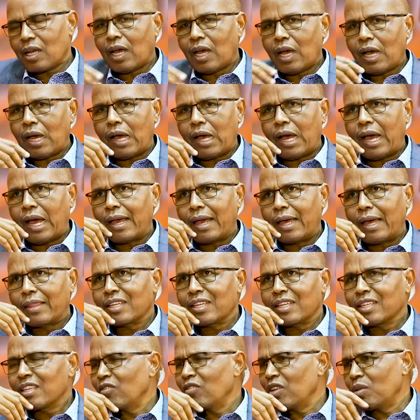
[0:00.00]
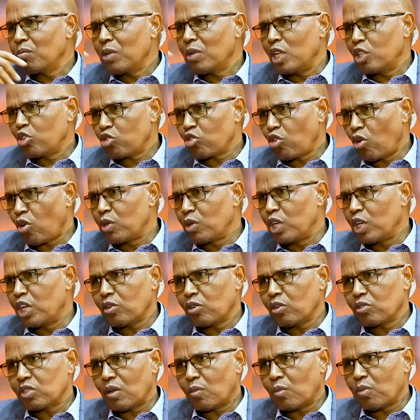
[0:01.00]
I think even Mitt Romney or
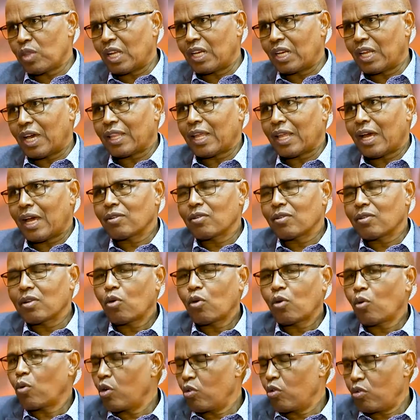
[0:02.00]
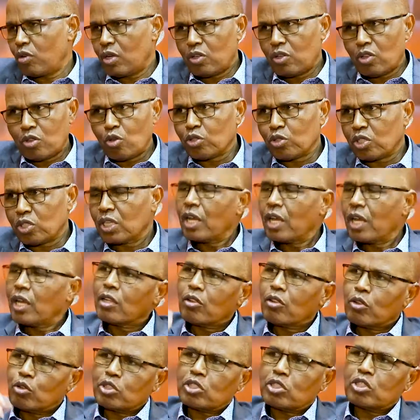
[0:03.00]
something like that. Those
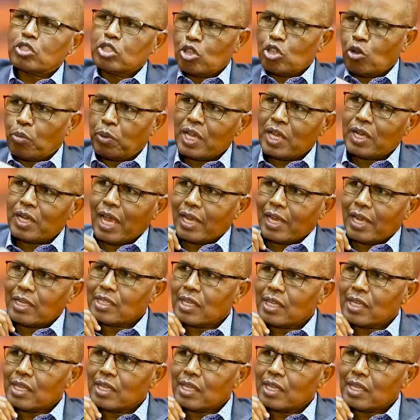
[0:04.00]
GOP guys.